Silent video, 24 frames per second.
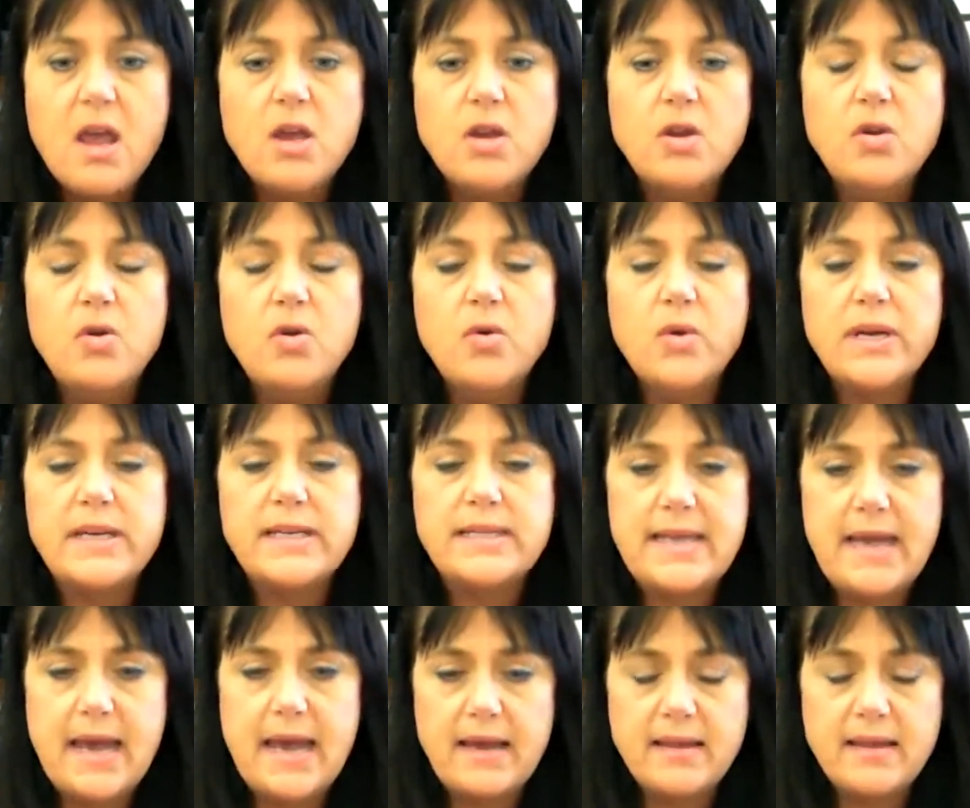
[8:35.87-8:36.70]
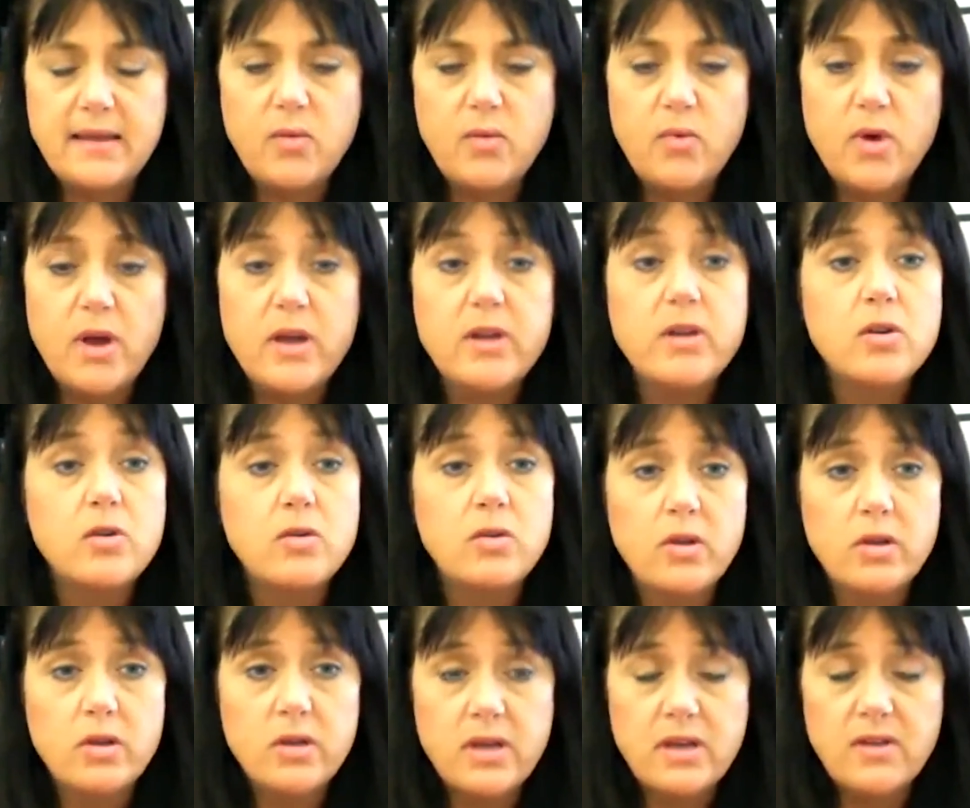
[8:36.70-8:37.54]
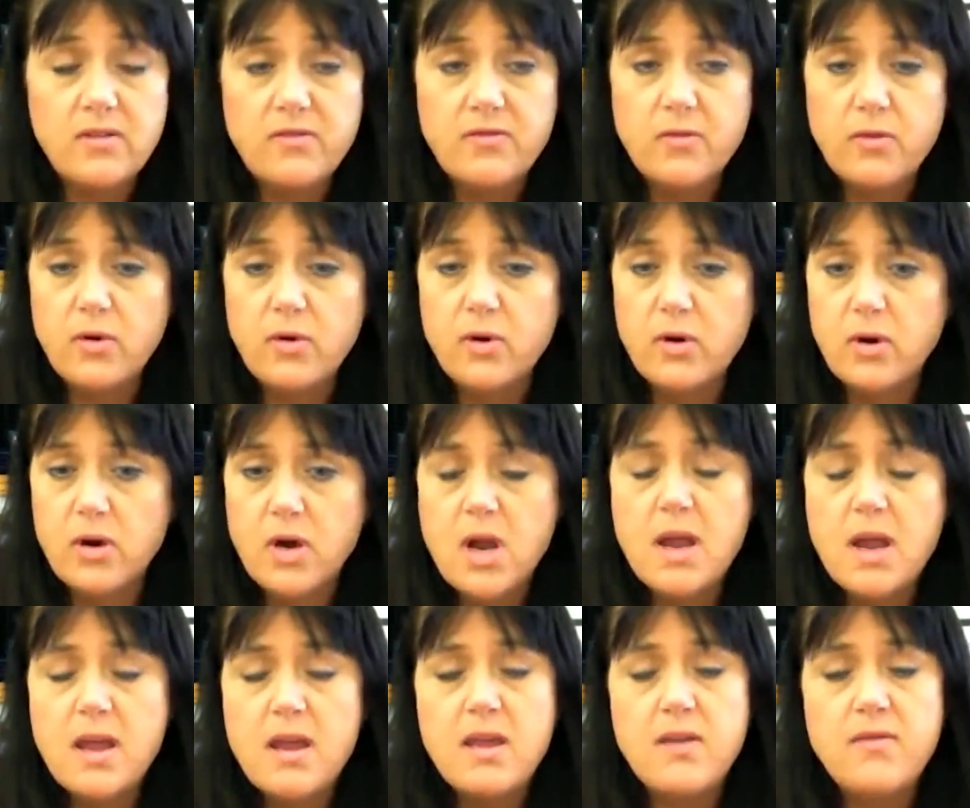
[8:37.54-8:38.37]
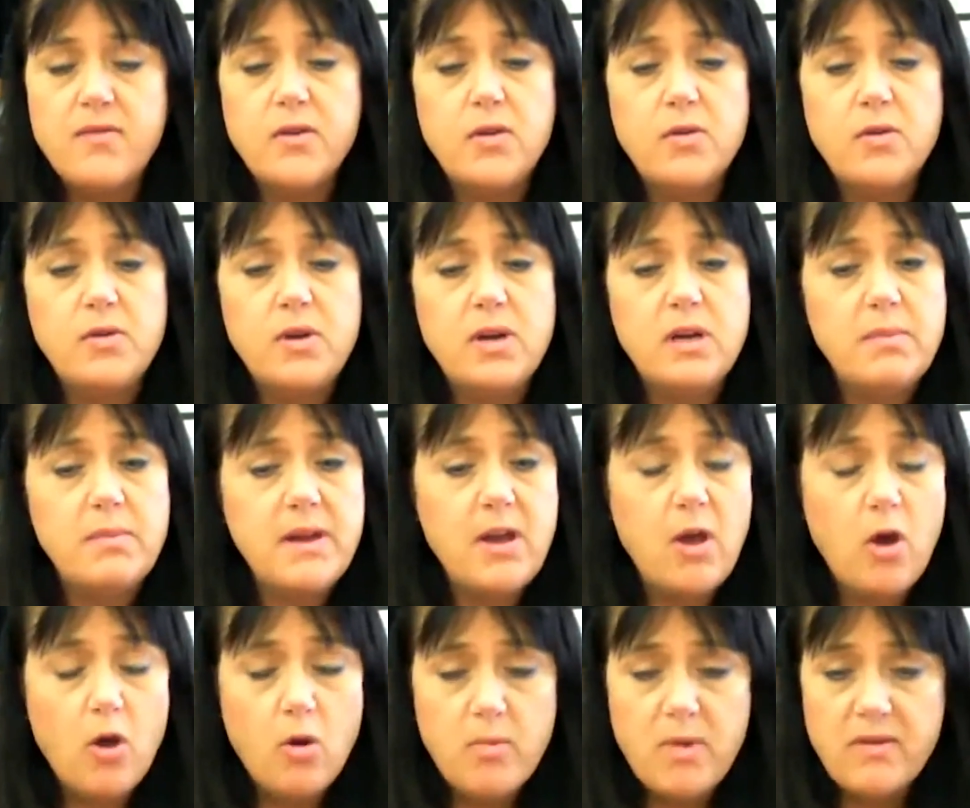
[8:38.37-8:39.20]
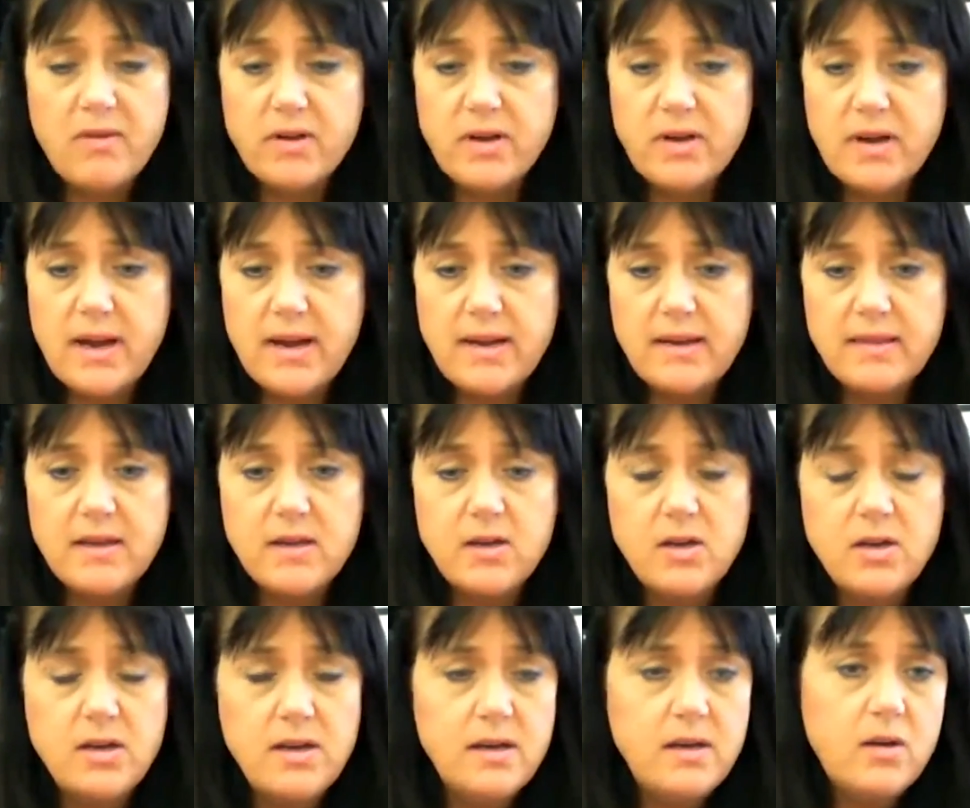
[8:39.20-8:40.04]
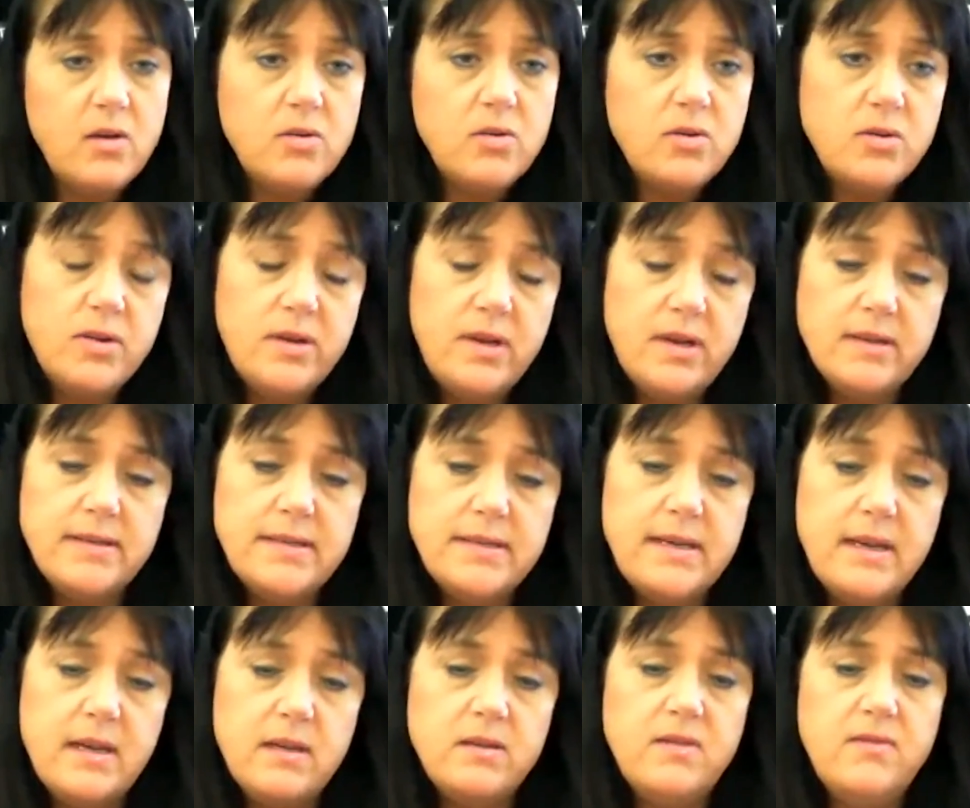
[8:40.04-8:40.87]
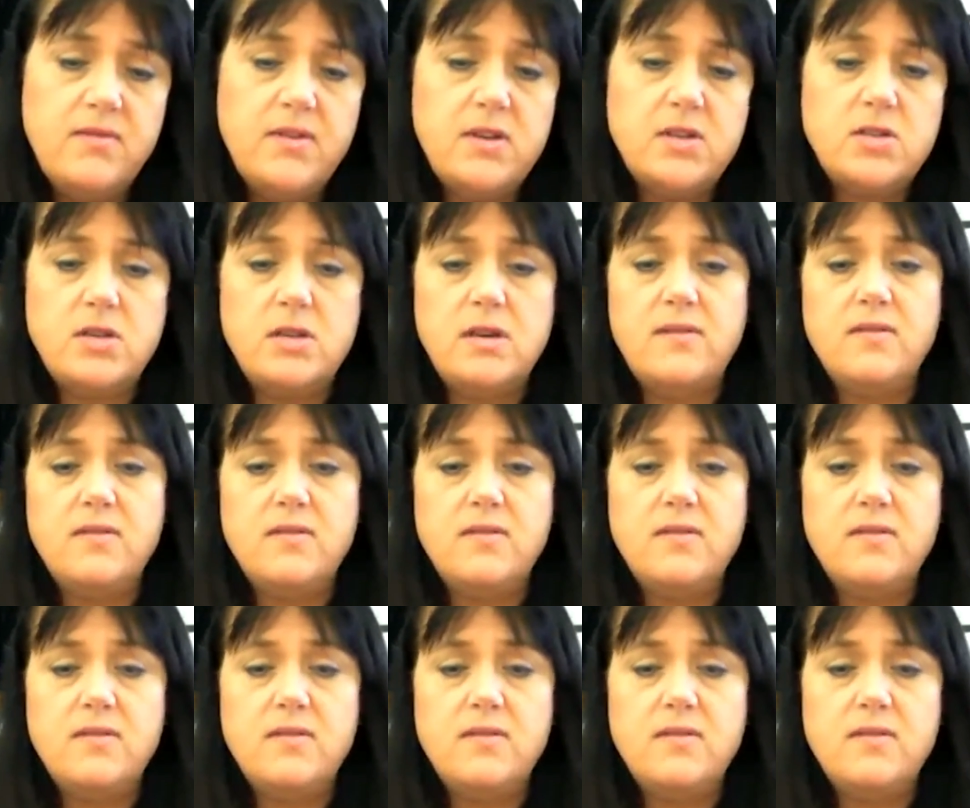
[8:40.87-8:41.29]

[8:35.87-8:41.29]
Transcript: You know exactly what you're looking for. If you need to be home every night, then you need to go to an LTL division.